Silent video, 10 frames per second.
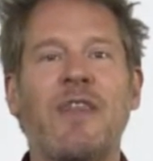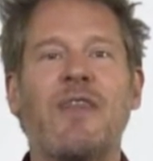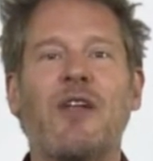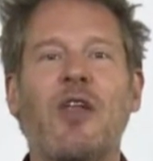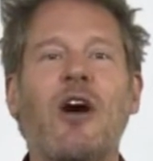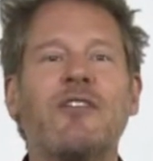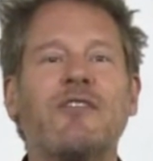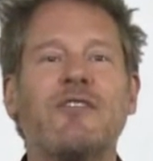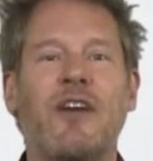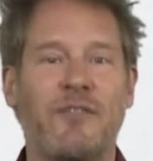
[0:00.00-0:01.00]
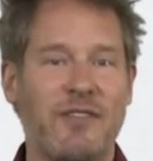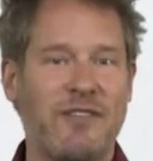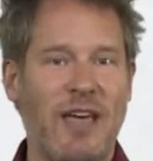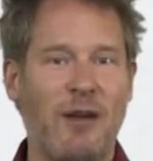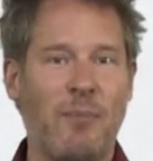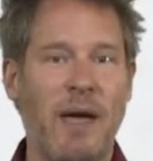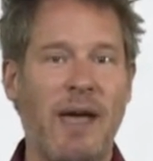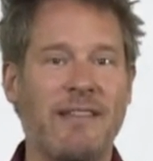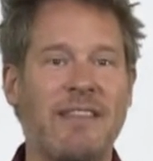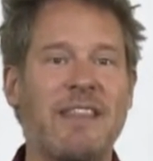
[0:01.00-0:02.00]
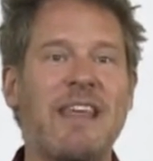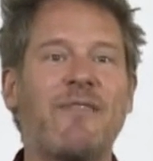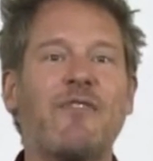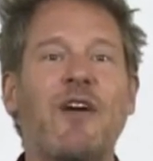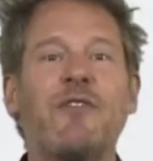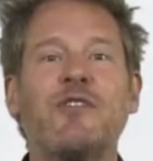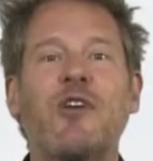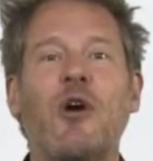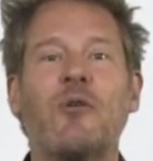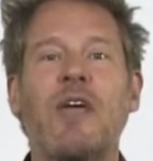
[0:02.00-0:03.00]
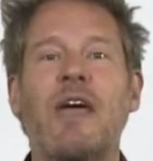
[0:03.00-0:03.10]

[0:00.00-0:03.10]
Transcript: the loss of his saddlebags, the theft of his coat,